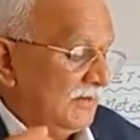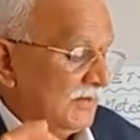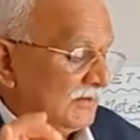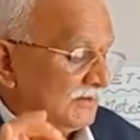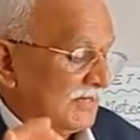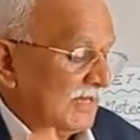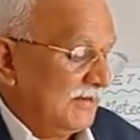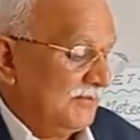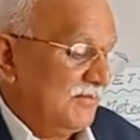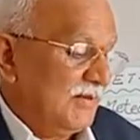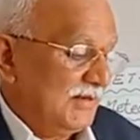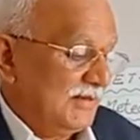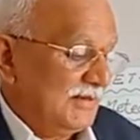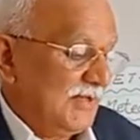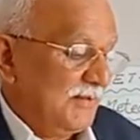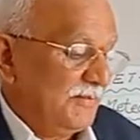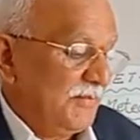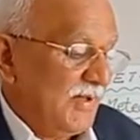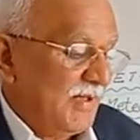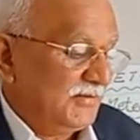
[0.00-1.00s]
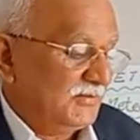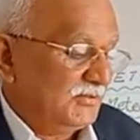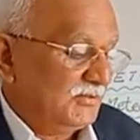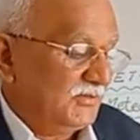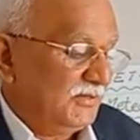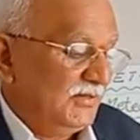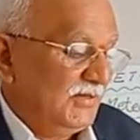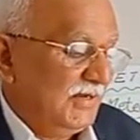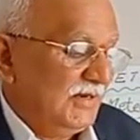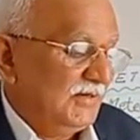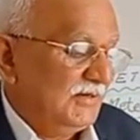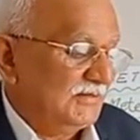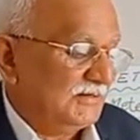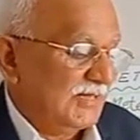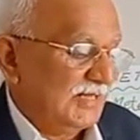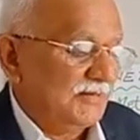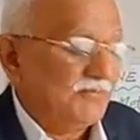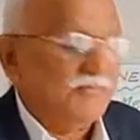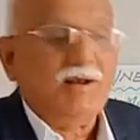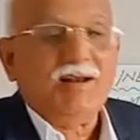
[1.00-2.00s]
thermal capacity and
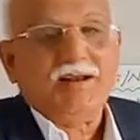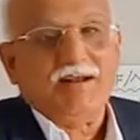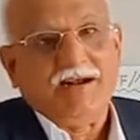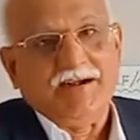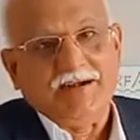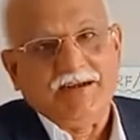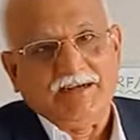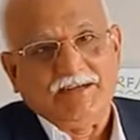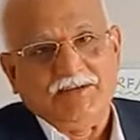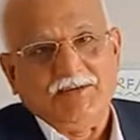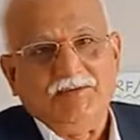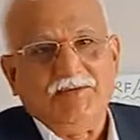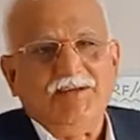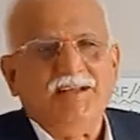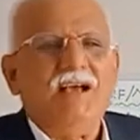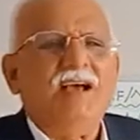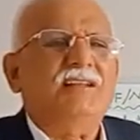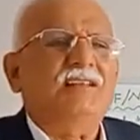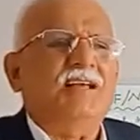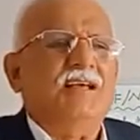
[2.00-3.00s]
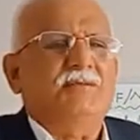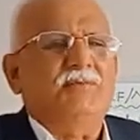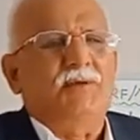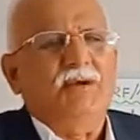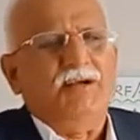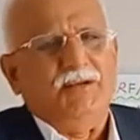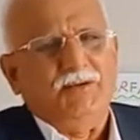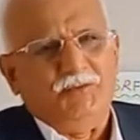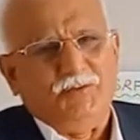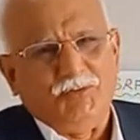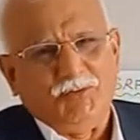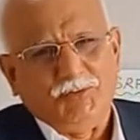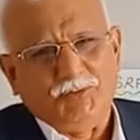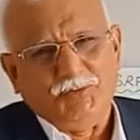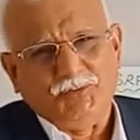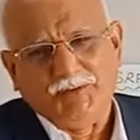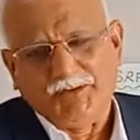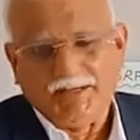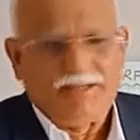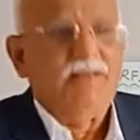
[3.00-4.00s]
thermal conductivity or thermal
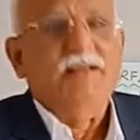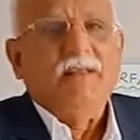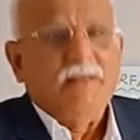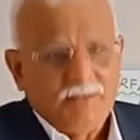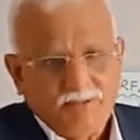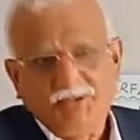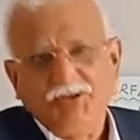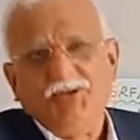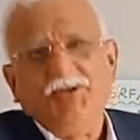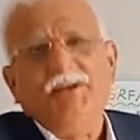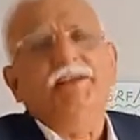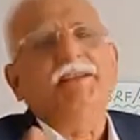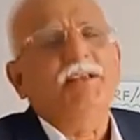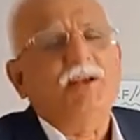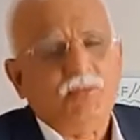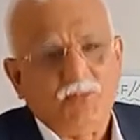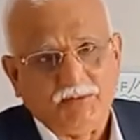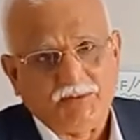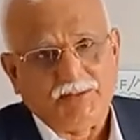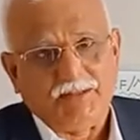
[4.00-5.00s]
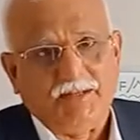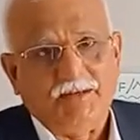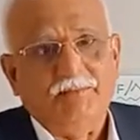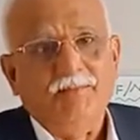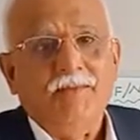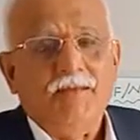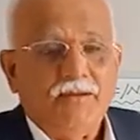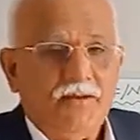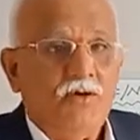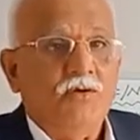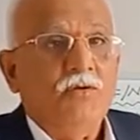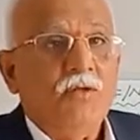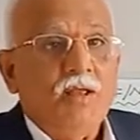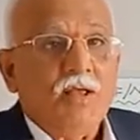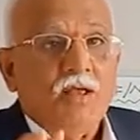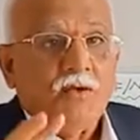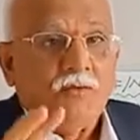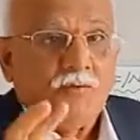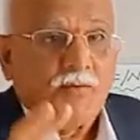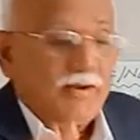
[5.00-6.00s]
diffusivity? This is a question. Now,
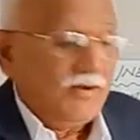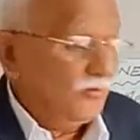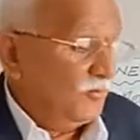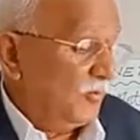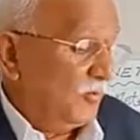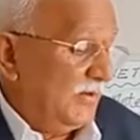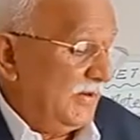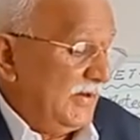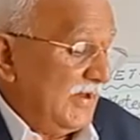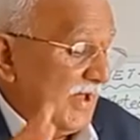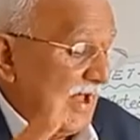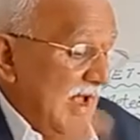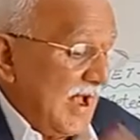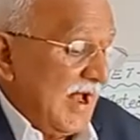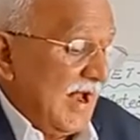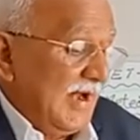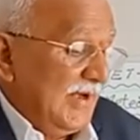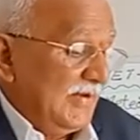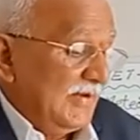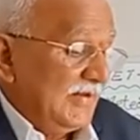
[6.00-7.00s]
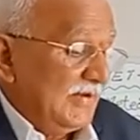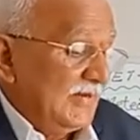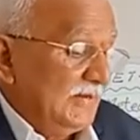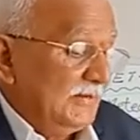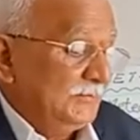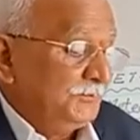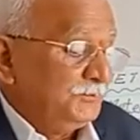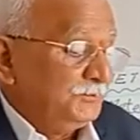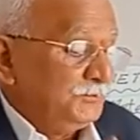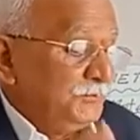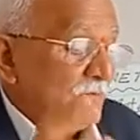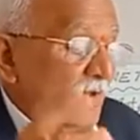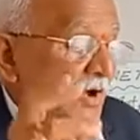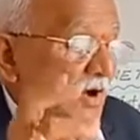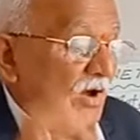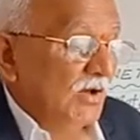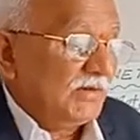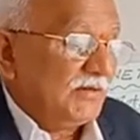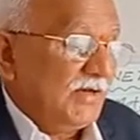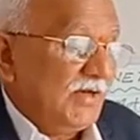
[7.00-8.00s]
when we add
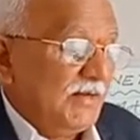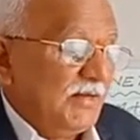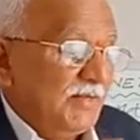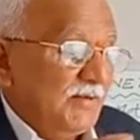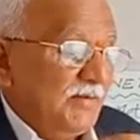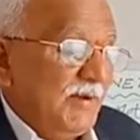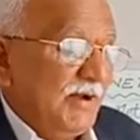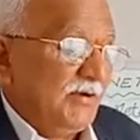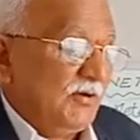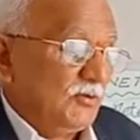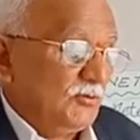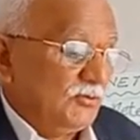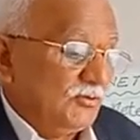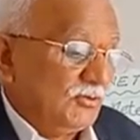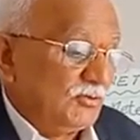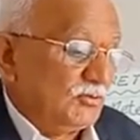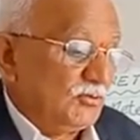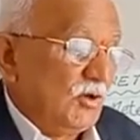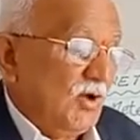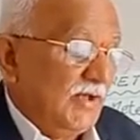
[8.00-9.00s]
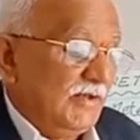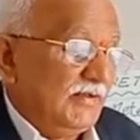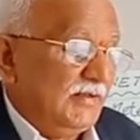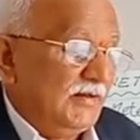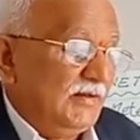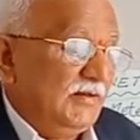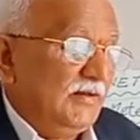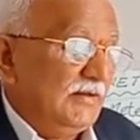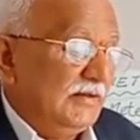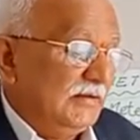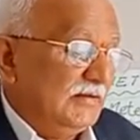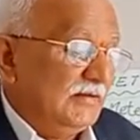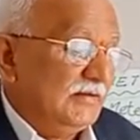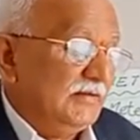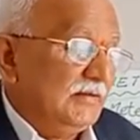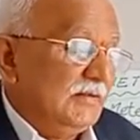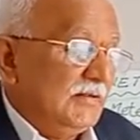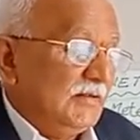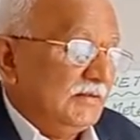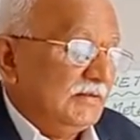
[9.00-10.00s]
organic matter to the soil,
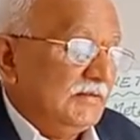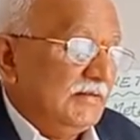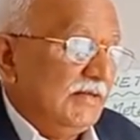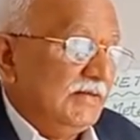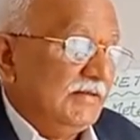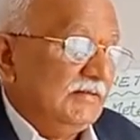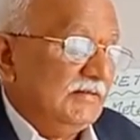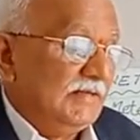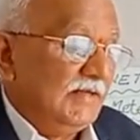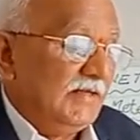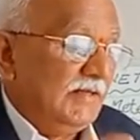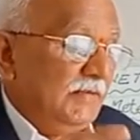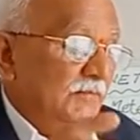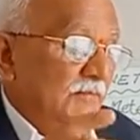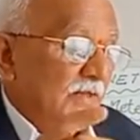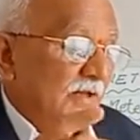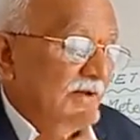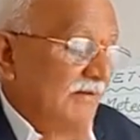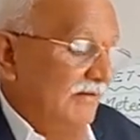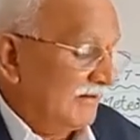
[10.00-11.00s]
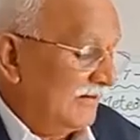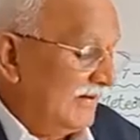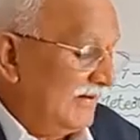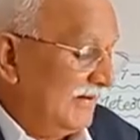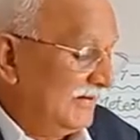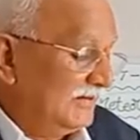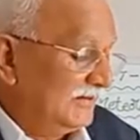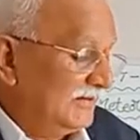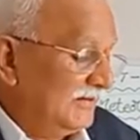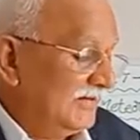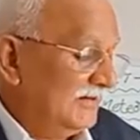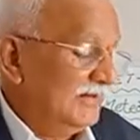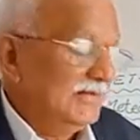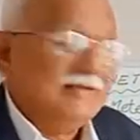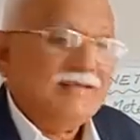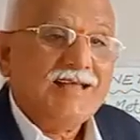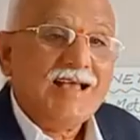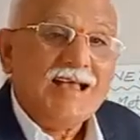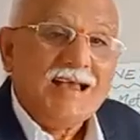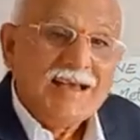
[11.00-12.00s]
there is a reduction in
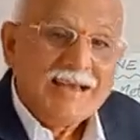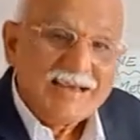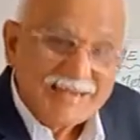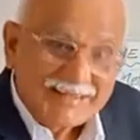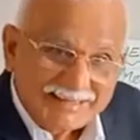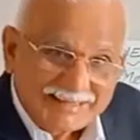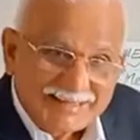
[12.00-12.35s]
the heat